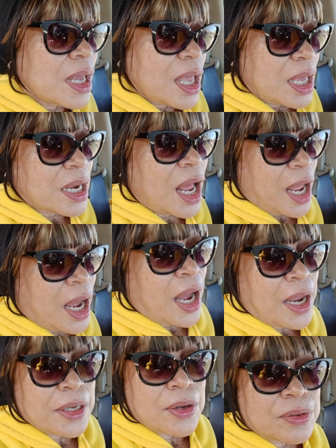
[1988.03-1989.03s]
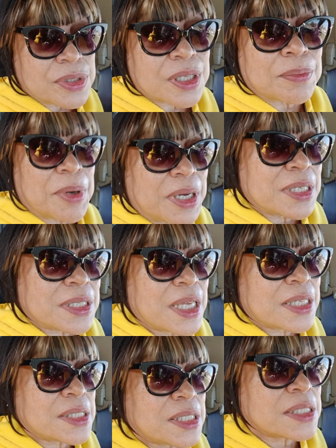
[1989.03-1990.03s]
And I know somebody
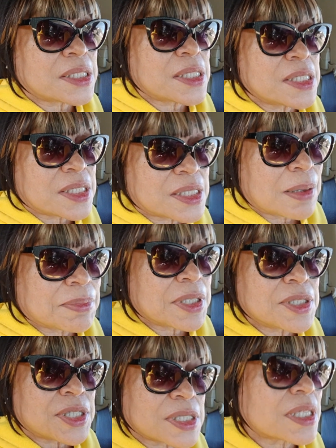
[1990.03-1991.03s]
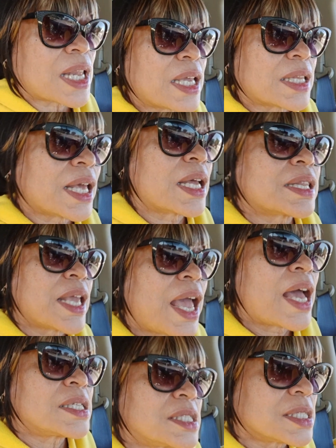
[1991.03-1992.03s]
that did something just like that. They
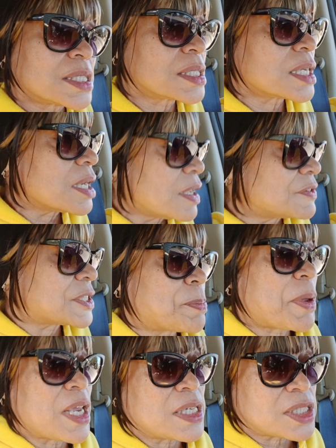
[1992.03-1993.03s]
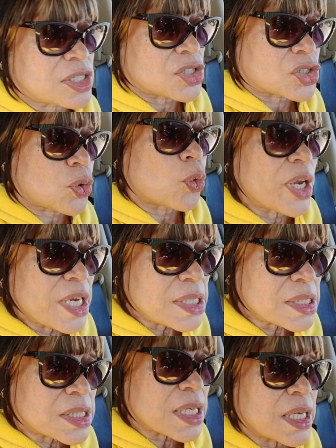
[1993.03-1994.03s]
had just enough space to
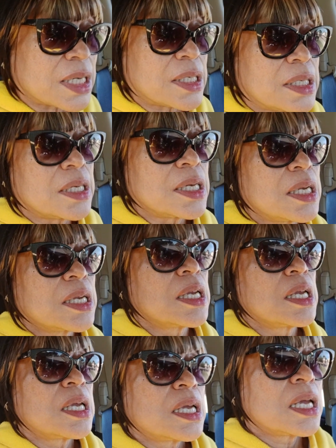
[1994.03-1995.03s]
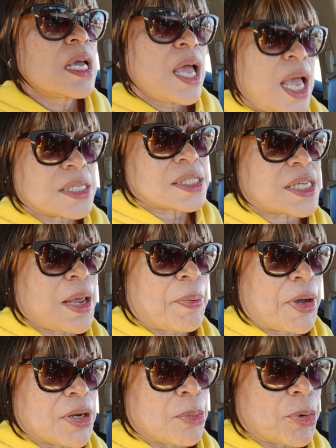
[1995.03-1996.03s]
squeeze in and step
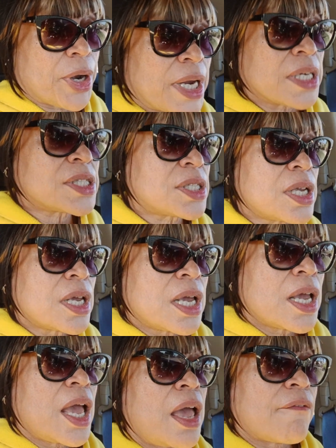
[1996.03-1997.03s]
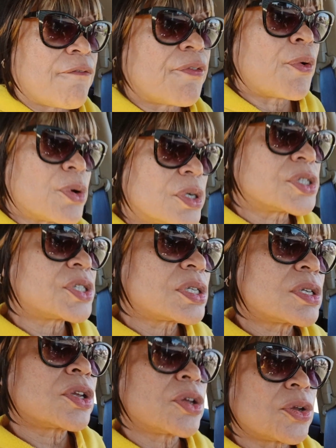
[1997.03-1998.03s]
on the brakes and force,
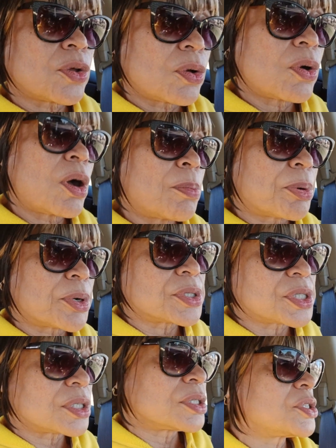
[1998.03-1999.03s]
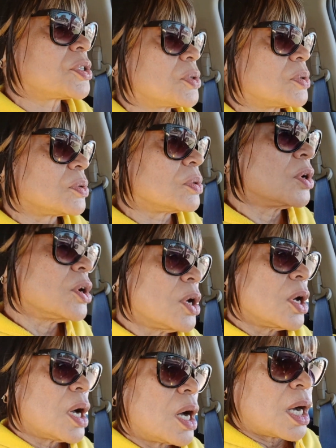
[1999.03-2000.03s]
you know, a person to
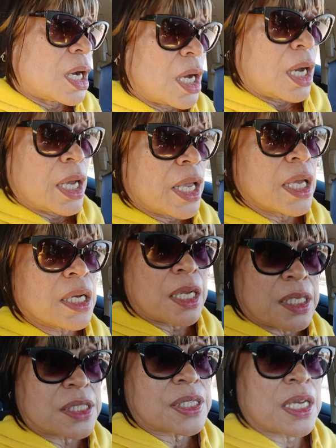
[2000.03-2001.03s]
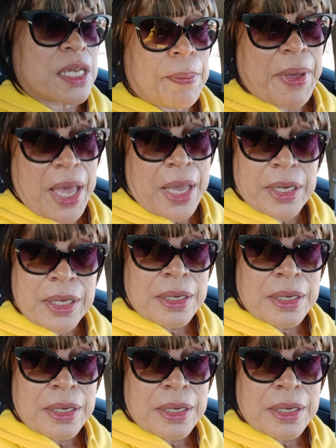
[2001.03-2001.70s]
hit us in the back.